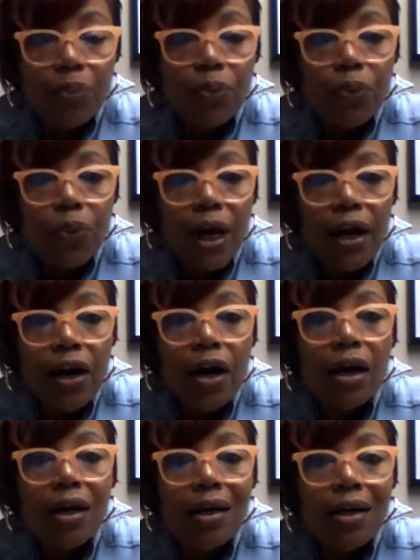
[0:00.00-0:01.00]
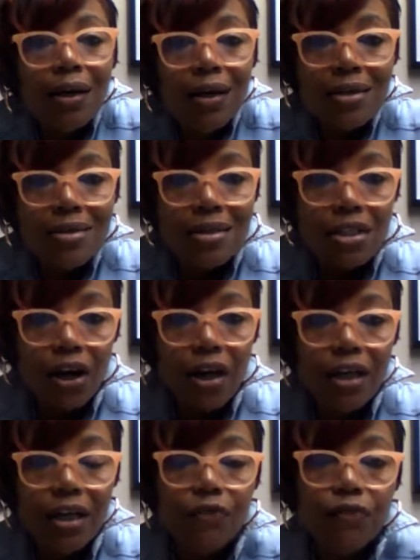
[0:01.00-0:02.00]
prayer is
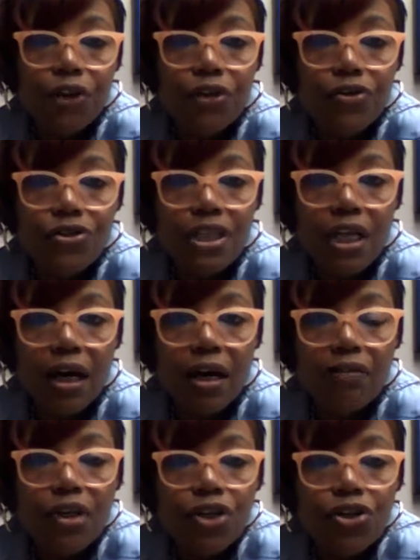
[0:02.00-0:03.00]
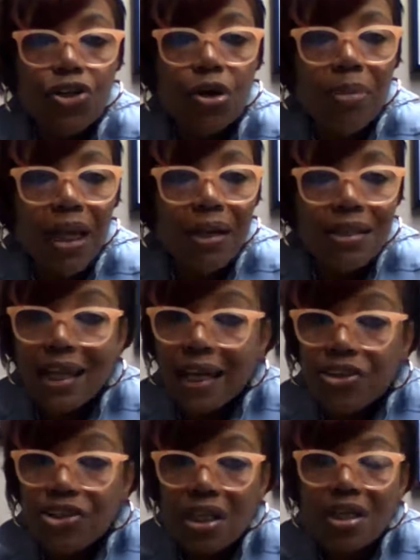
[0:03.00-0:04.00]
targeted for yourself. So
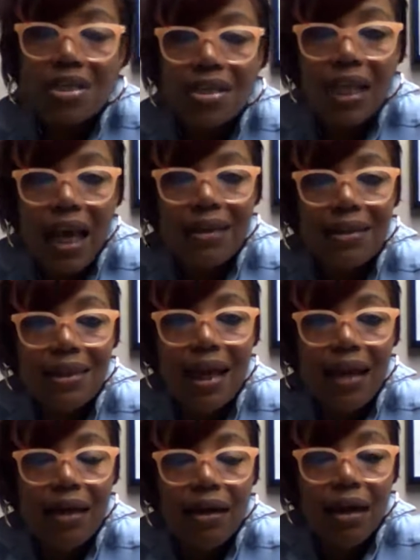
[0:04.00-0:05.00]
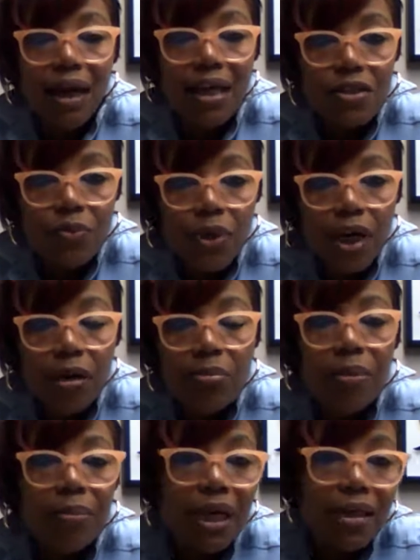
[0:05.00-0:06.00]
meditation is like that as well,
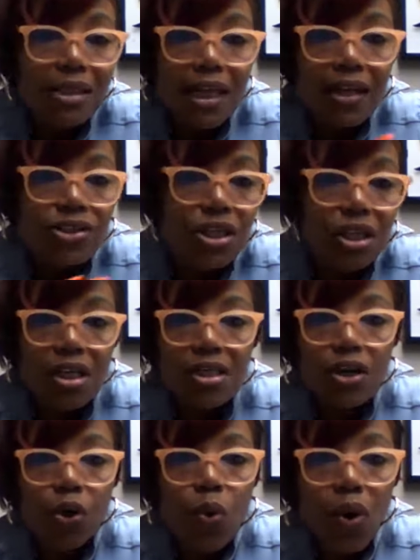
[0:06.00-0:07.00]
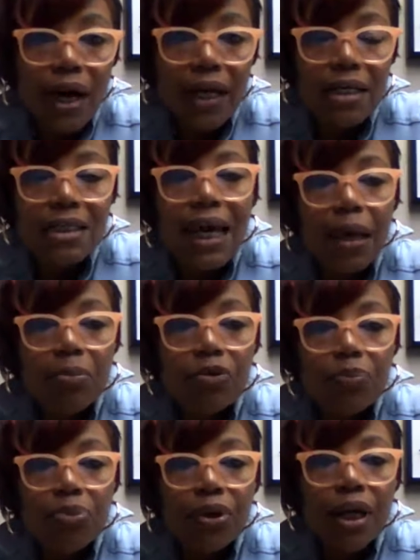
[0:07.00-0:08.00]
but meditation is a quiet type
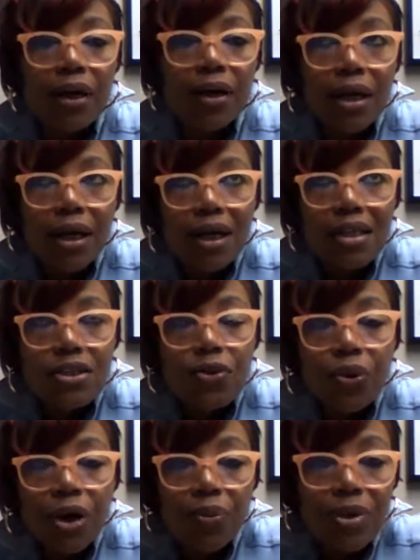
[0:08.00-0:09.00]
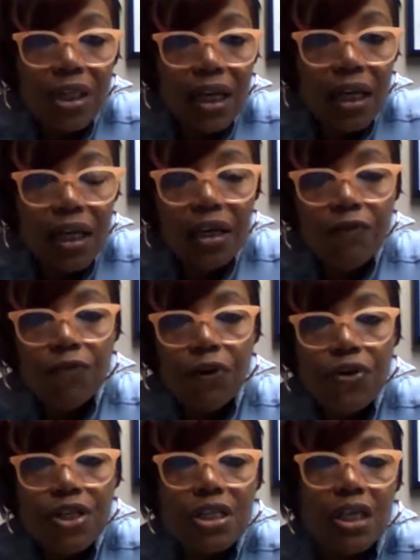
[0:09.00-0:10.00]
of prayer. It's going within and
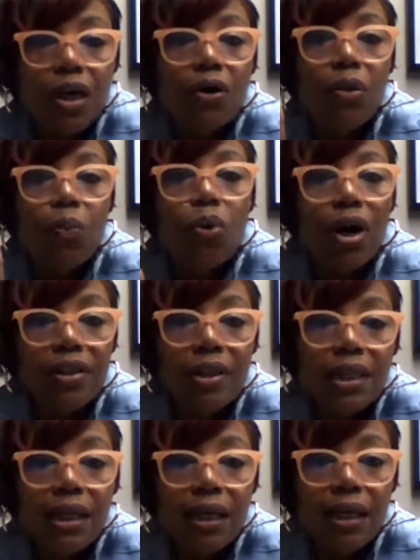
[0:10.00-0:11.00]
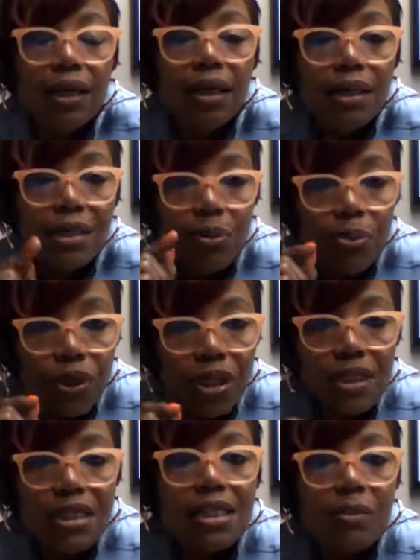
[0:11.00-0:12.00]
focusing on one thing to
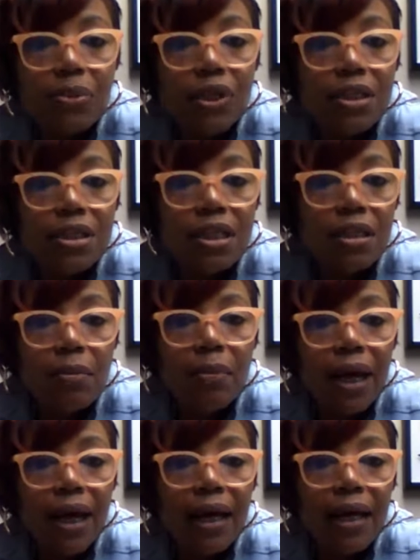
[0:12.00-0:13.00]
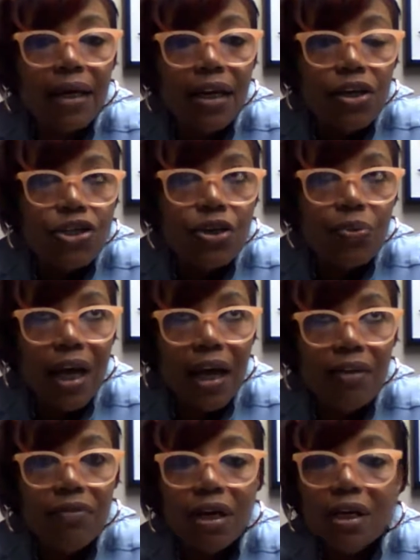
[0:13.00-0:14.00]
bring discipline to the mind. So we
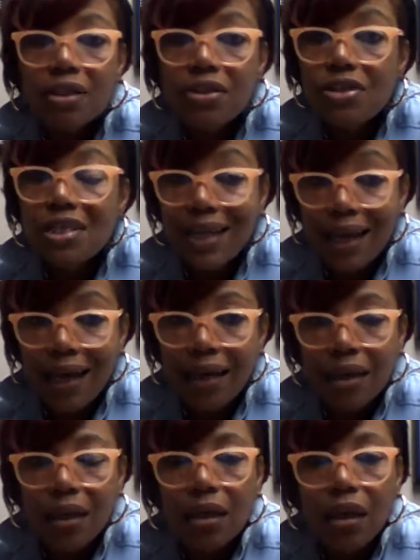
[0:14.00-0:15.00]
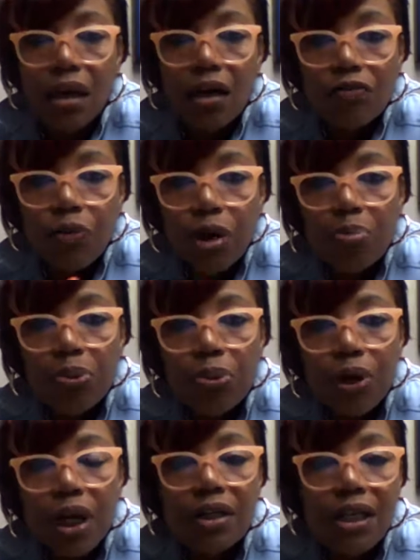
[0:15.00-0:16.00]
have an understanding of what
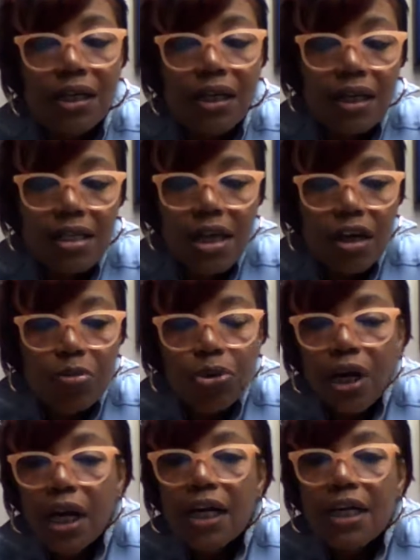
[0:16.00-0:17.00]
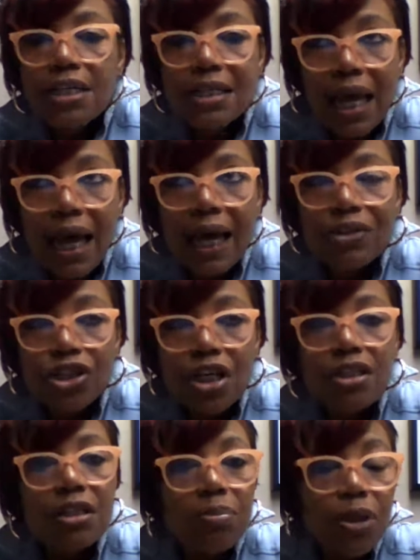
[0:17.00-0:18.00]
prayer does. Prayer is not
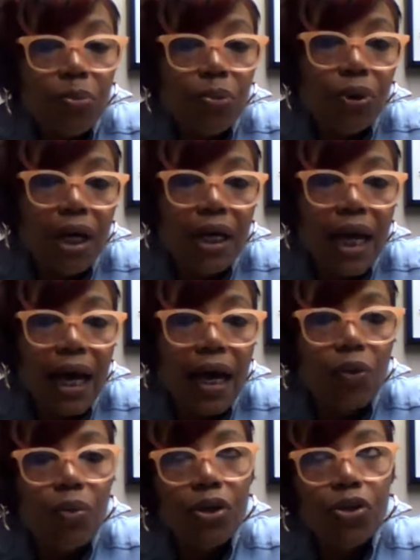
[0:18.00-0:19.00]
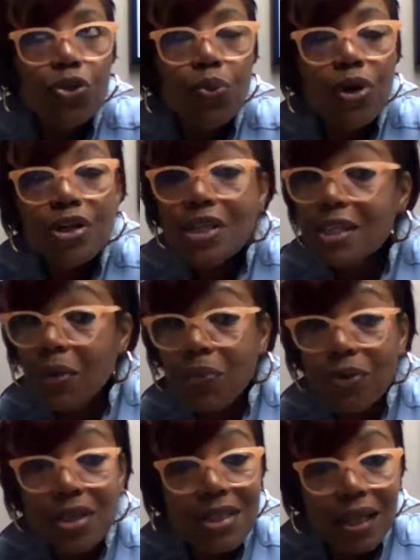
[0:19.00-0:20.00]
just to be prayed outward towards
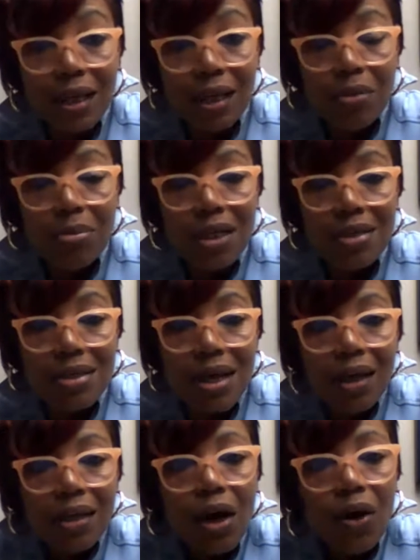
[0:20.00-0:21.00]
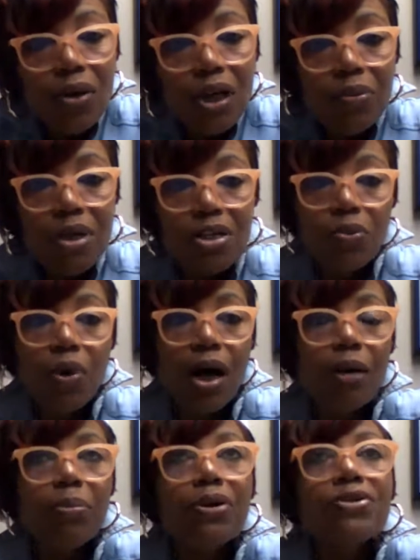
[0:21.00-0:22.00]
someone's enemies. The only reason
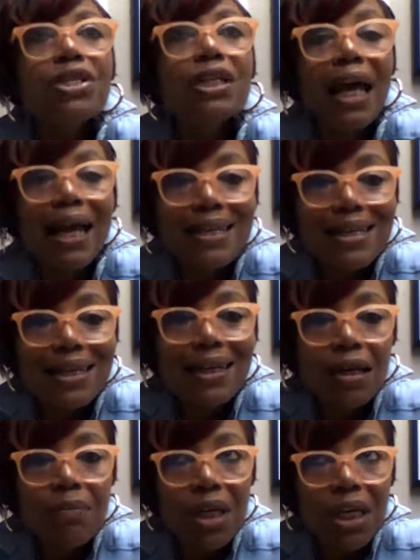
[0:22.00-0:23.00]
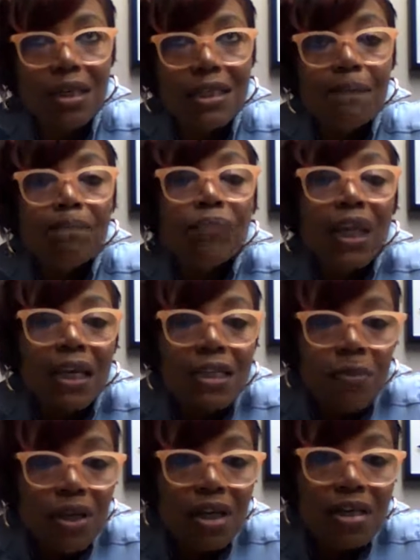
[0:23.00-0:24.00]
why a person has enemies
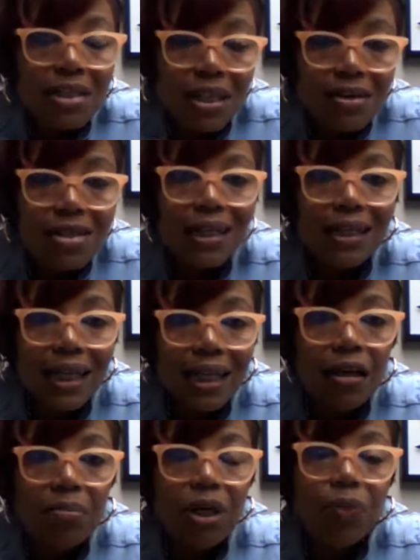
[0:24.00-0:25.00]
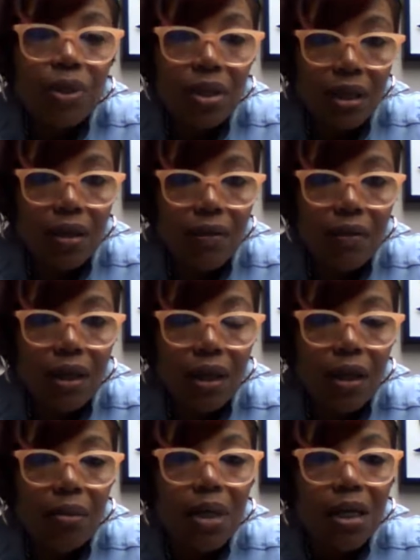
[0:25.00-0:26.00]
is because there's an enemy within
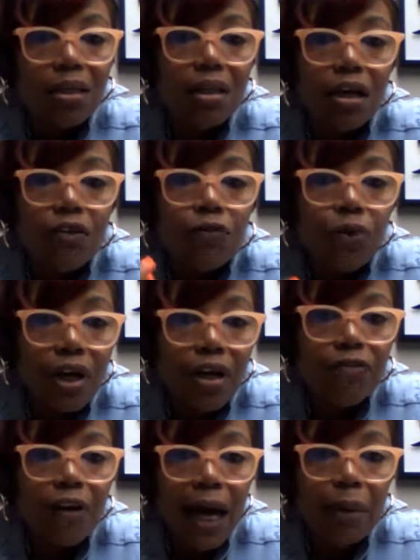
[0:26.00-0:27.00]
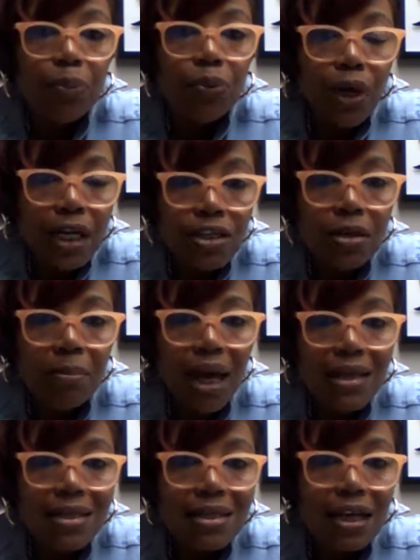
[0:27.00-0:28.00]
them. Therefore, if I pray to
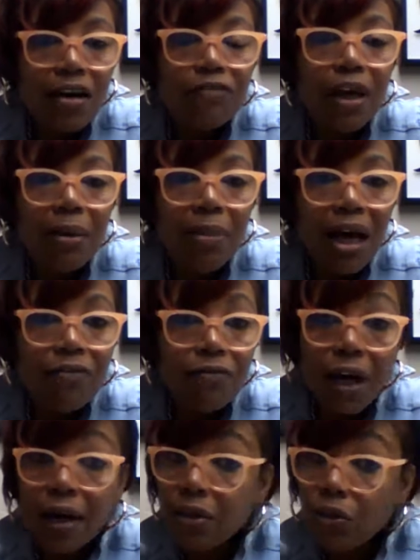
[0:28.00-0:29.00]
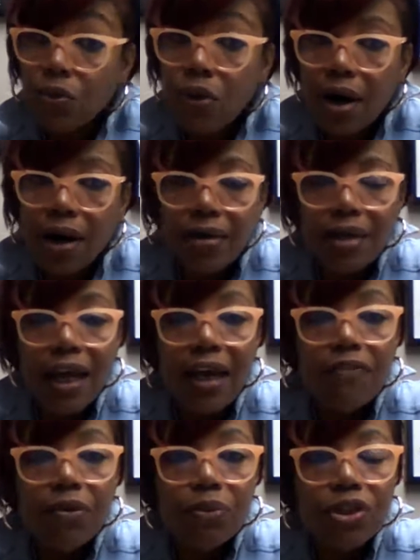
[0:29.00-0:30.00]
myself and my Father who art in
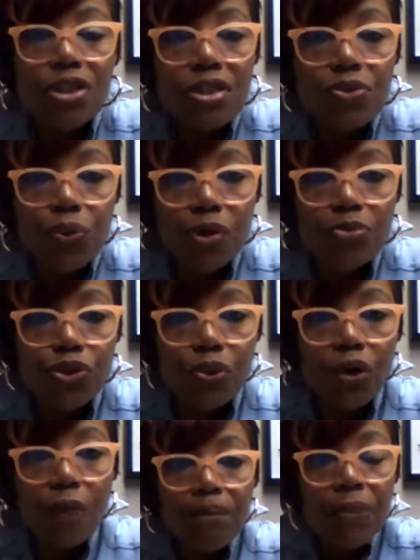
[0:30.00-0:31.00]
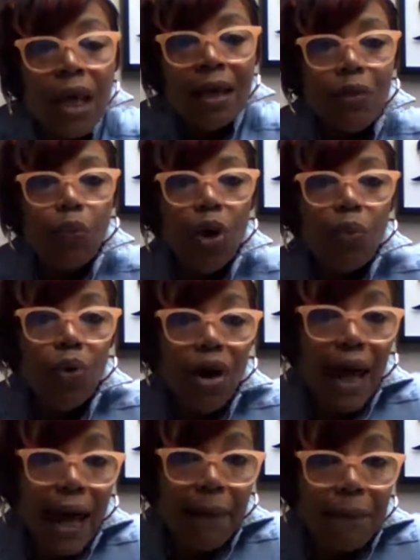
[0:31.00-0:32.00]
heaven, which is scriptural, what will
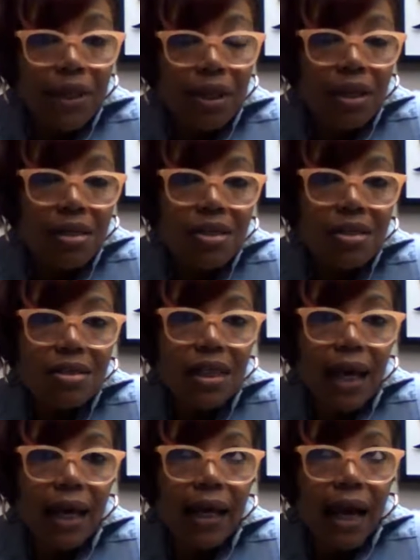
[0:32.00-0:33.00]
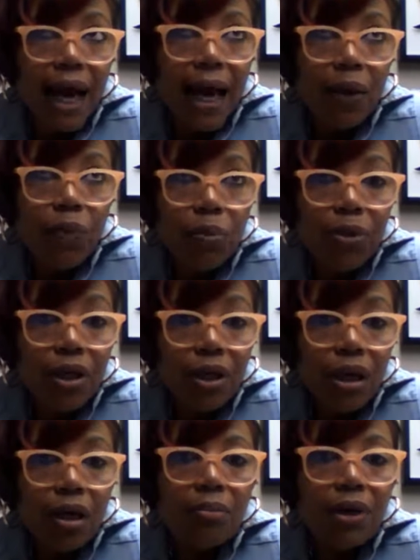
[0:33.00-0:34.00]
happen is that I will
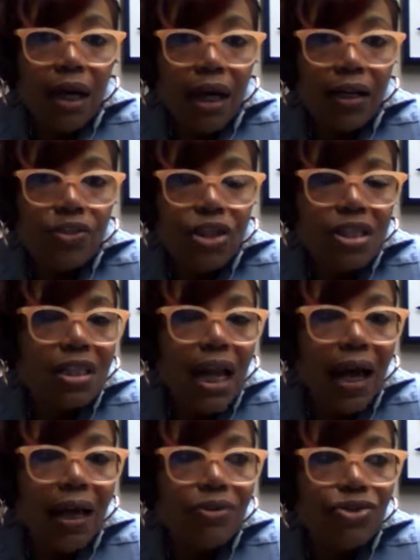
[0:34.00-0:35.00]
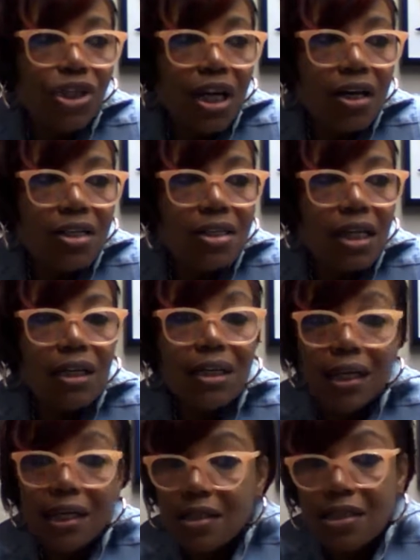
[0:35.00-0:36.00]
become conscious, not just
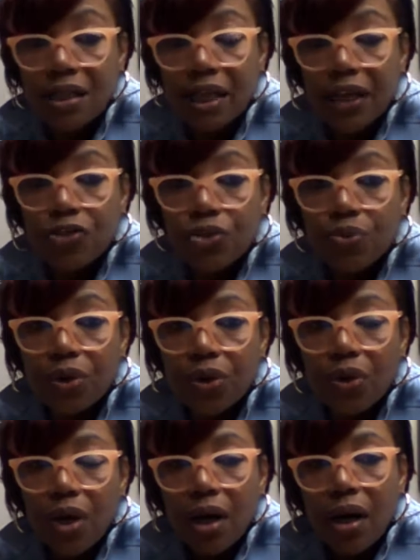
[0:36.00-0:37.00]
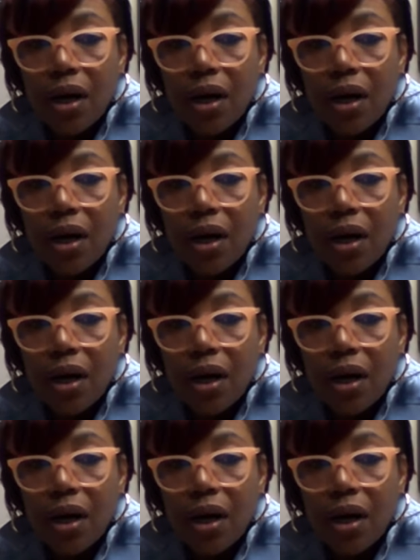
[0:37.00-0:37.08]
in the intellectual